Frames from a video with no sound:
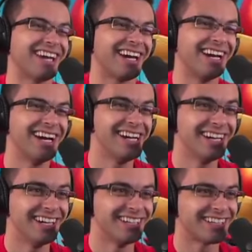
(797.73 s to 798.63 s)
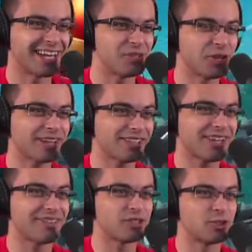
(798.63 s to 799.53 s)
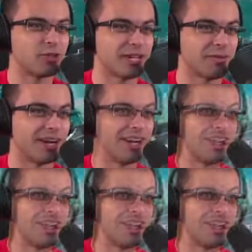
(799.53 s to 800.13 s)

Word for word: okay. Okay, you guys are gonna have a duel. Come here.